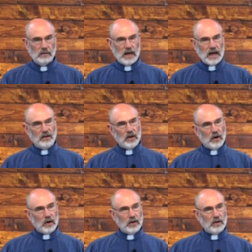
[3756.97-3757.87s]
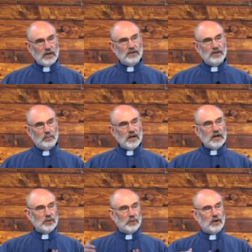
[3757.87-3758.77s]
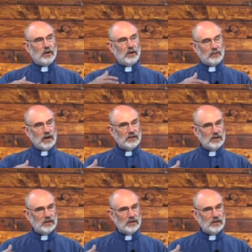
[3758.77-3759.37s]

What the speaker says: And the ark doesn't rejoin all the rest